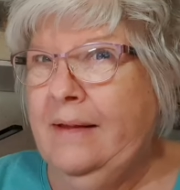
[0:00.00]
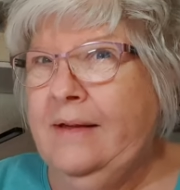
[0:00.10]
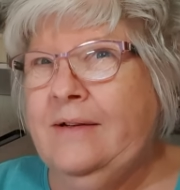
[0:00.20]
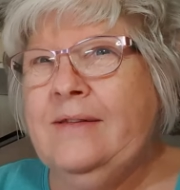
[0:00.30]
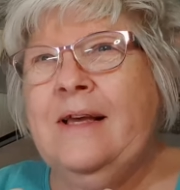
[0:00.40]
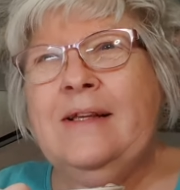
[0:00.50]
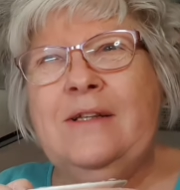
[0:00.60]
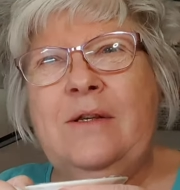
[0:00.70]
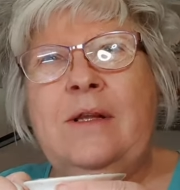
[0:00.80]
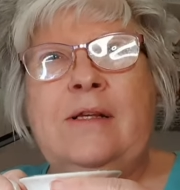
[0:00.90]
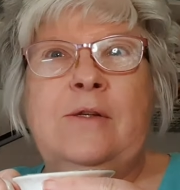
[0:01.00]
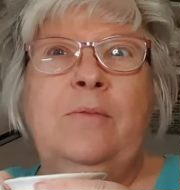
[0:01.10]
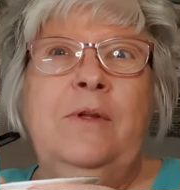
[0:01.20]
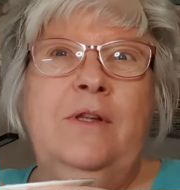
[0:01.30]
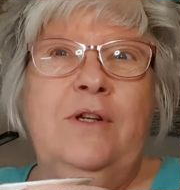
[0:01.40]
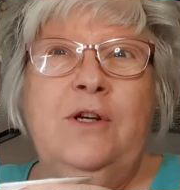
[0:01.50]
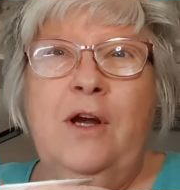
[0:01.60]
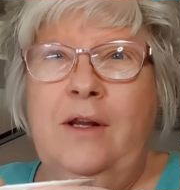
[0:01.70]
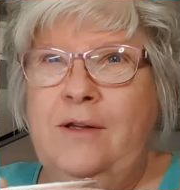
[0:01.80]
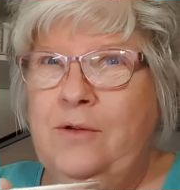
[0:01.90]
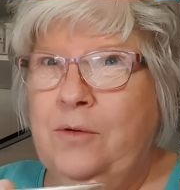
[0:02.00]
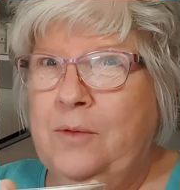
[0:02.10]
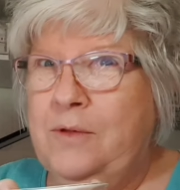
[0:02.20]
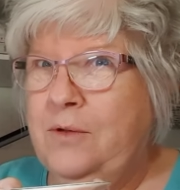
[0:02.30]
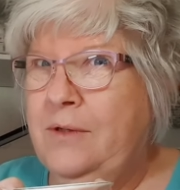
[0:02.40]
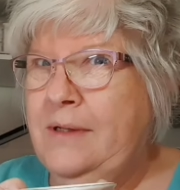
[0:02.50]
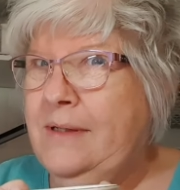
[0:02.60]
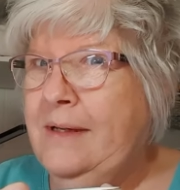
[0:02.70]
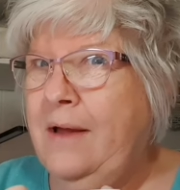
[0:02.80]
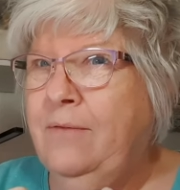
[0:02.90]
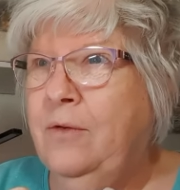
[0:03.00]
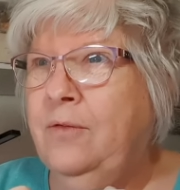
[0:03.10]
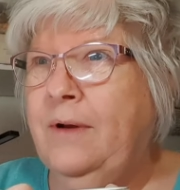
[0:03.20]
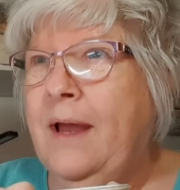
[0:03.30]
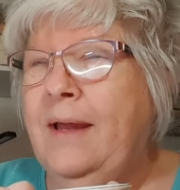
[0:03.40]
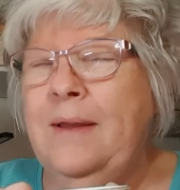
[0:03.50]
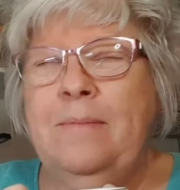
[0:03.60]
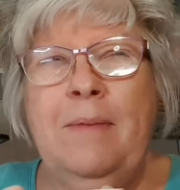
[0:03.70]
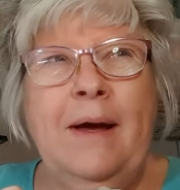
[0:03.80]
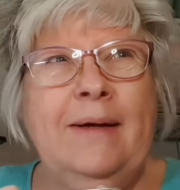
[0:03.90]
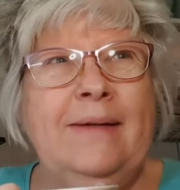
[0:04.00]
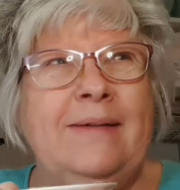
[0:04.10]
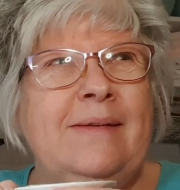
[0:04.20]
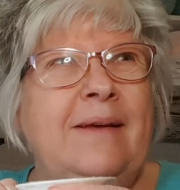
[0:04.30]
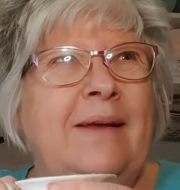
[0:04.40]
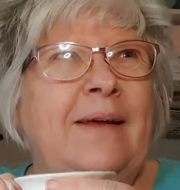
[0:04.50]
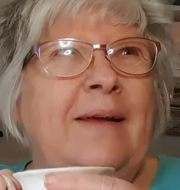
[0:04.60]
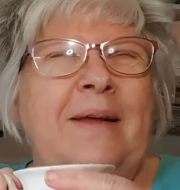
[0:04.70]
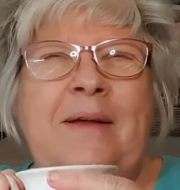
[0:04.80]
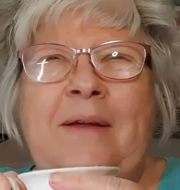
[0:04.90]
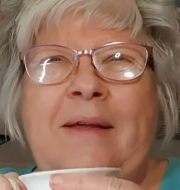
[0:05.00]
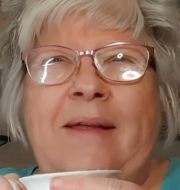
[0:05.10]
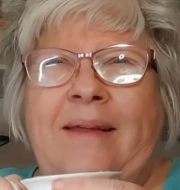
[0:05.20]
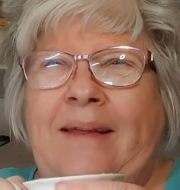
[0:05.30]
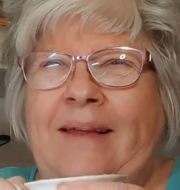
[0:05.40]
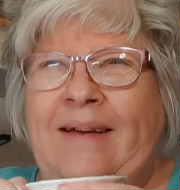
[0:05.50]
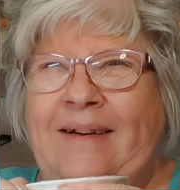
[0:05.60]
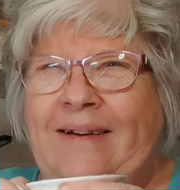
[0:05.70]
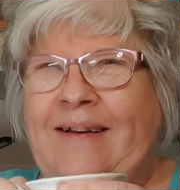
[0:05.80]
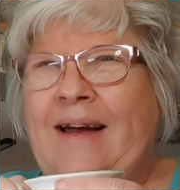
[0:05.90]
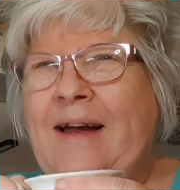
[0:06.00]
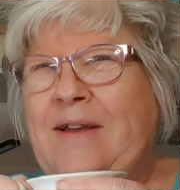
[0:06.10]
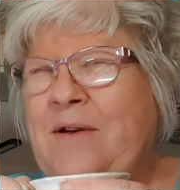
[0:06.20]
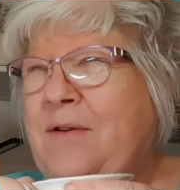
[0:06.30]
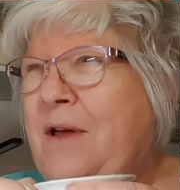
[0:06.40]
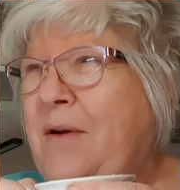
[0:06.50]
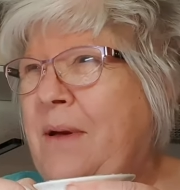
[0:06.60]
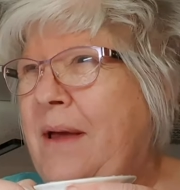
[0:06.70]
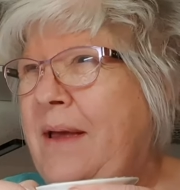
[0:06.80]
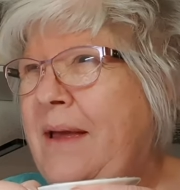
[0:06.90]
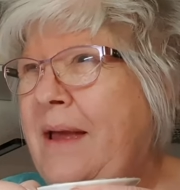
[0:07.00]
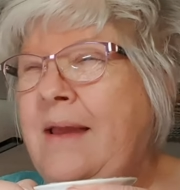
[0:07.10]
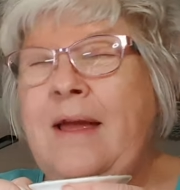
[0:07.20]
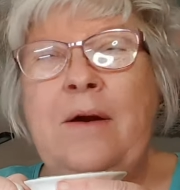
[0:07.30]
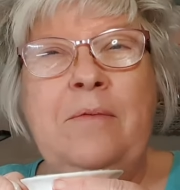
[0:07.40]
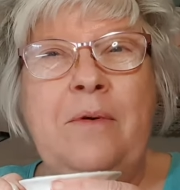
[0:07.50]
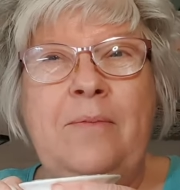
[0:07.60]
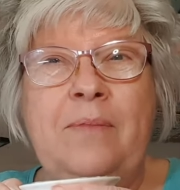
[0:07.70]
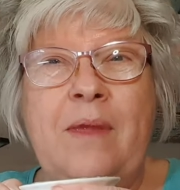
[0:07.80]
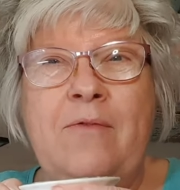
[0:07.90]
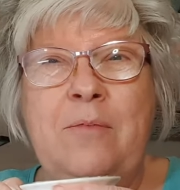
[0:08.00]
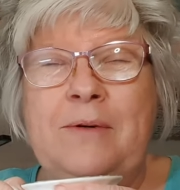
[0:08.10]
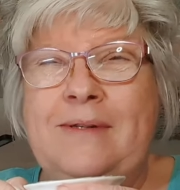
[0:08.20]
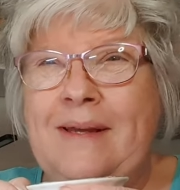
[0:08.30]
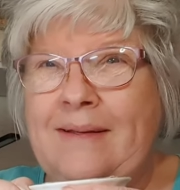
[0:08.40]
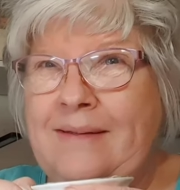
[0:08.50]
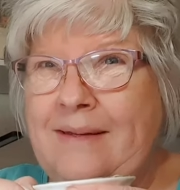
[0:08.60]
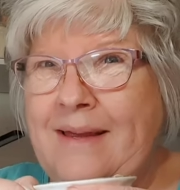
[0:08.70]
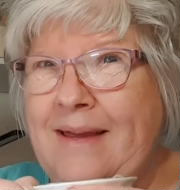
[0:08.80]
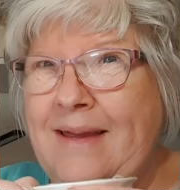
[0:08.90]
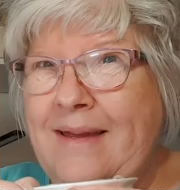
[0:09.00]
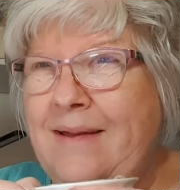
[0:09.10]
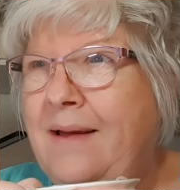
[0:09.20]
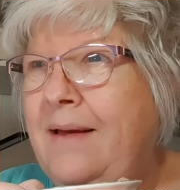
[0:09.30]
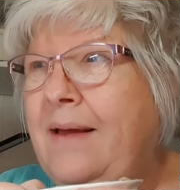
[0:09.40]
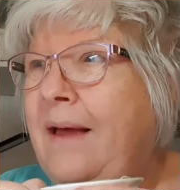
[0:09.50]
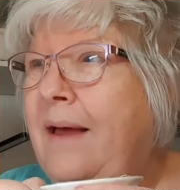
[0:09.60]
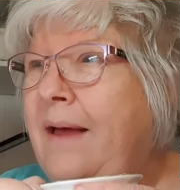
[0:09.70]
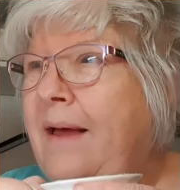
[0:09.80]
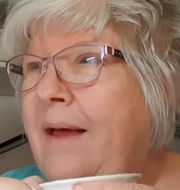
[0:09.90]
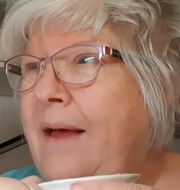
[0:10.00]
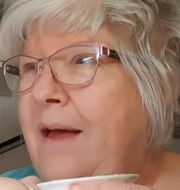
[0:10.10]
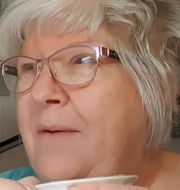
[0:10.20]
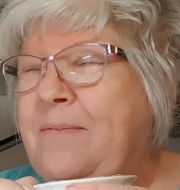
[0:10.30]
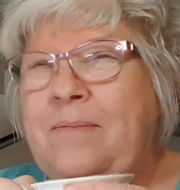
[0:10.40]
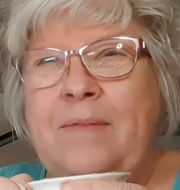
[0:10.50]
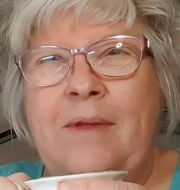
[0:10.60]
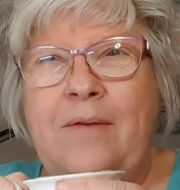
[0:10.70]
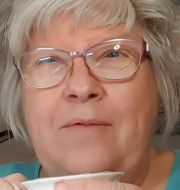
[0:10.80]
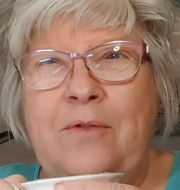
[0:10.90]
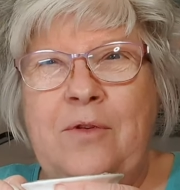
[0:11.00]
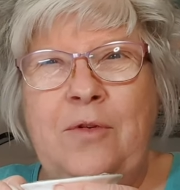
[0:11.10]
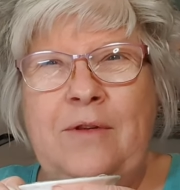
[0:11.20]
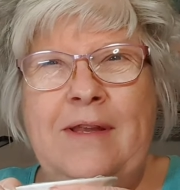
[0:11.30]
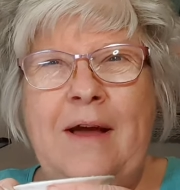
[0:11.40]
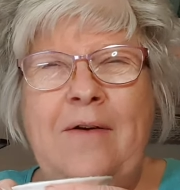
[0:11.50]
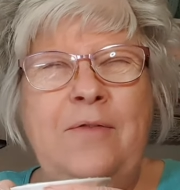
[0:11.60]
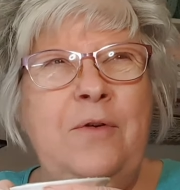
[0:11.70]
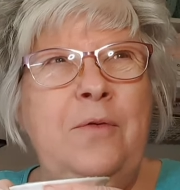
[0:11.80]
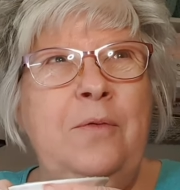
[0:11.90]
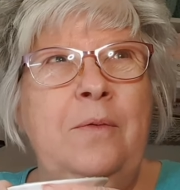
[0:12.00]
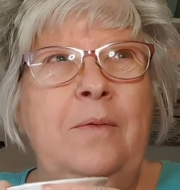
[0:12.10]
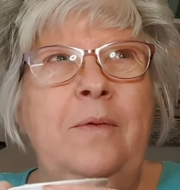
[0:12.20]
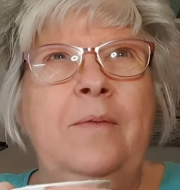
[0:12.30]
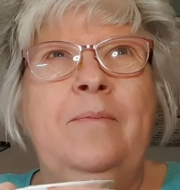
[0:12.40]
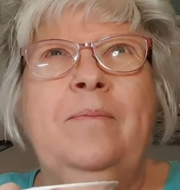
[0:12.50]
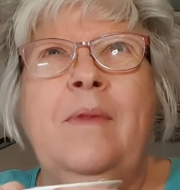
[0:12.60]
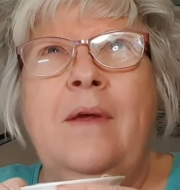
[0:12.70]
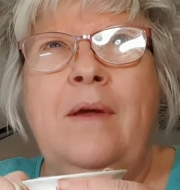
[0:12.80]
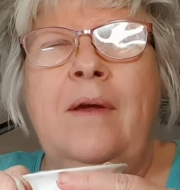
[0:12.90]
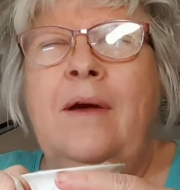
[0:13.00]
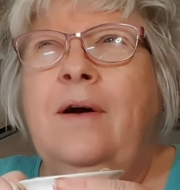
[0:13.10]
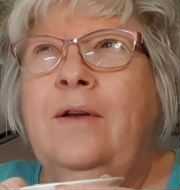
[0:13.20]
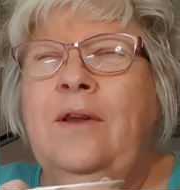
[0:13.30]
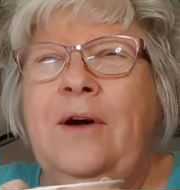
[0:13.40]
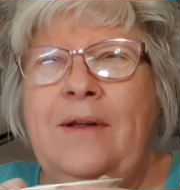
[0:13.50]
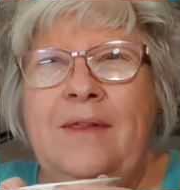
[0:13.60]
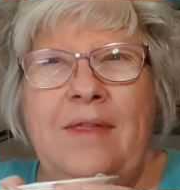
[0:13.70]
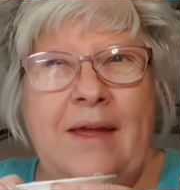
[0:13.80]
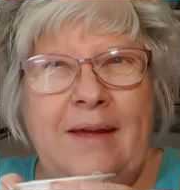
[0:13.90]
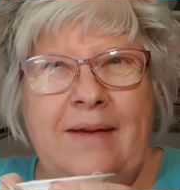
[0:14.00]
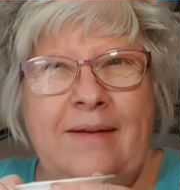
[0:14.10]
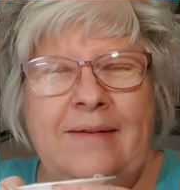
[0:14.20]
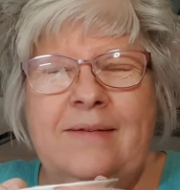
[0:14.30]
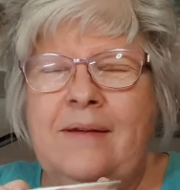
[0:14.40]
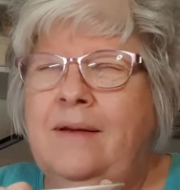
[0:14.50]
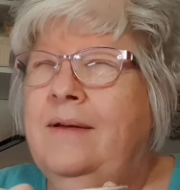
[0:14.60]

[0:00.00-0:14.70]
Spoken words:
Because that's something that Charlie's always done. He's a devil for getting in bags. I don't know. Anyhow, everybody's had tea. I've sorted out a few online things.